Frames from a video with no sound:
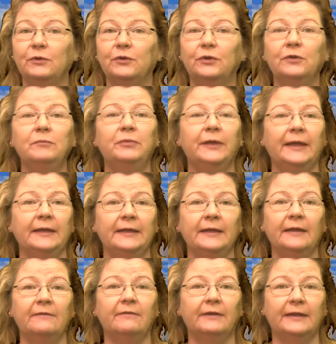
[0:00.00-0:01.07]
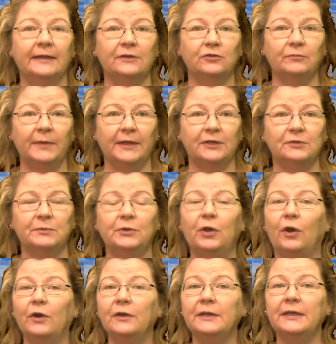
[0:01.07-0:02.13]
good planning and financial management
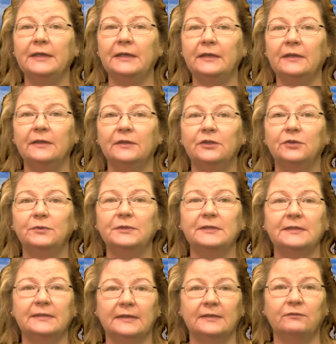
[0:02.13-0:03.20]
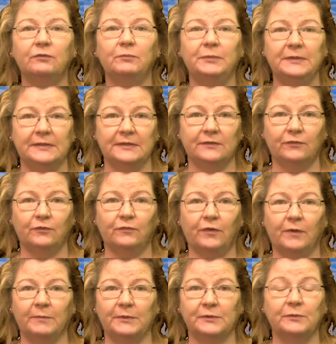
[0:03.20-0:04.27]
are key to a successful business for
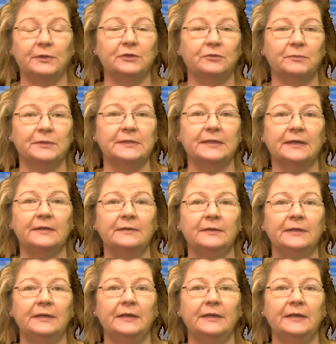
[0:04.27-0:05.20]
farmers, Westerman said.